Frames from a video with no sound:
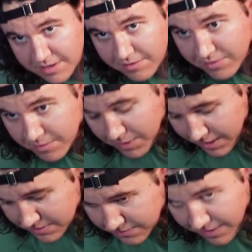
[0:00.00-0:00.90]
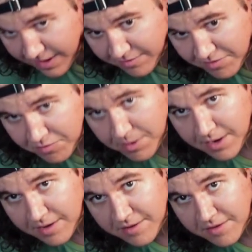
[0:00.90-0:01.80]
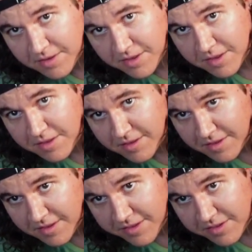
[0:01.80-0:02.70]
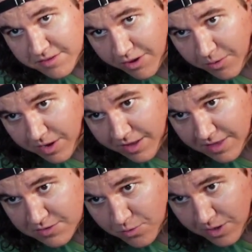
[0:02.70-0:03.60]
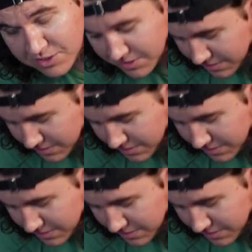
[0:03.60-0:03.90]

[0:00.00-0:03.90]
of the PS5, everybody. So uh, thanks for watching,